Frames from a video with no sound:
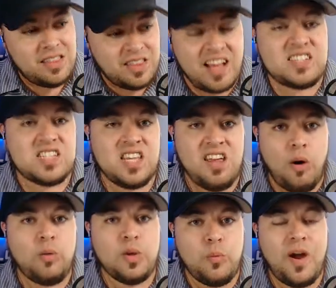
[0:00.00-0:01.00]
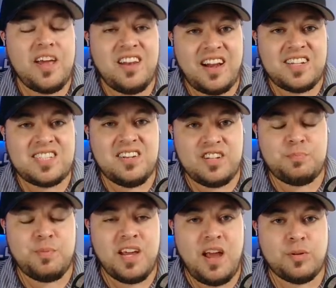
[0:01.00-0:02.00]
That's the only way that I see us
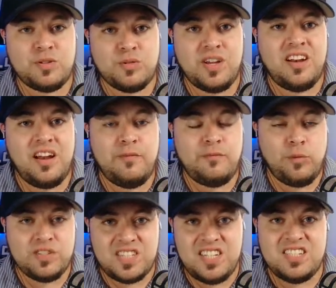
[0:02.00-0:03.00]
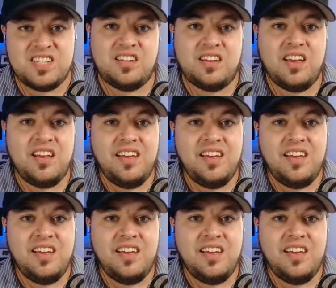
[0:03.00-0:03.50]
being able to get in a full season